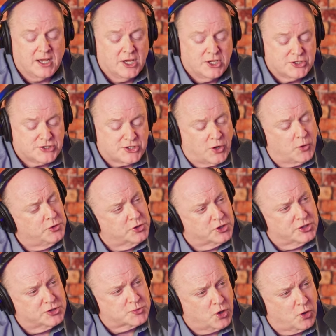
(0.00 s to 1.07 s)
So you
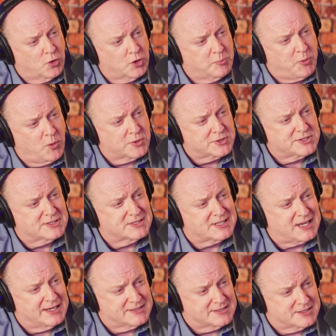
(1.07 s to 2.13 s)
control the portion
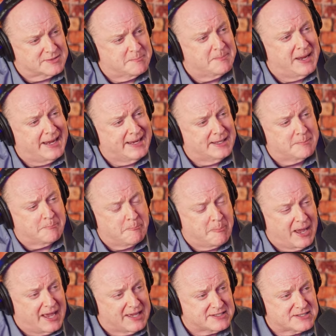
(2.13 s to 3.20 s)
sizes, make it
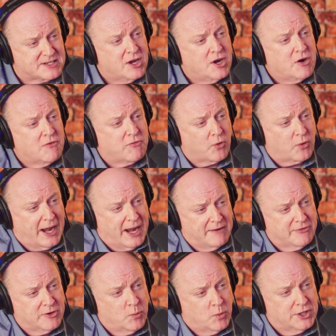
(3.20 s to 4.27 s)
best for
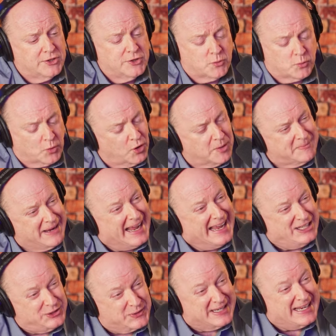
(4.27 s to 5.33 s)
everyone in the room,
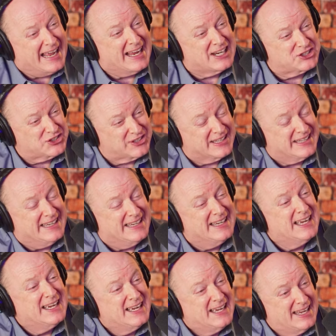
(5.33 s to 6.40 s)
and you can actually
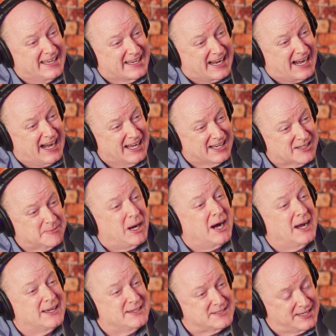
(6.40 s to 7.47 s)

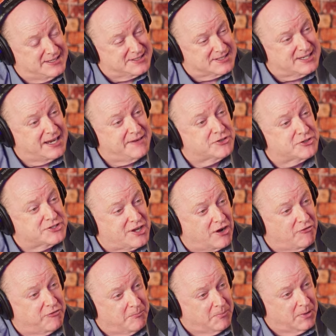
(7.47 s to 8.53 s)
economize and save
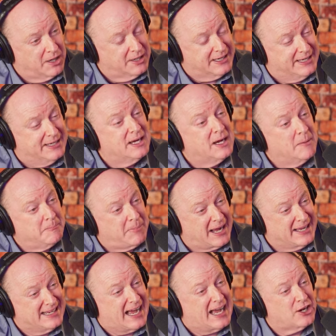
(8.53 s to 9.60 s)
yourself money right.
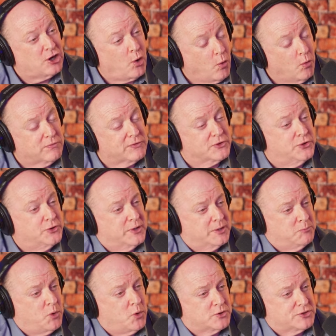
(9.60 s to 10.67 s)
by not overdoing
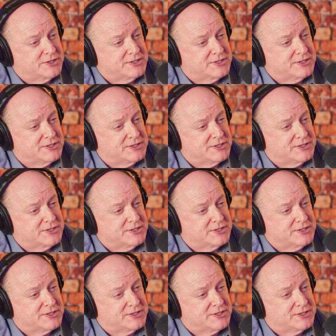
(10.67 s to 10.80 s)
portion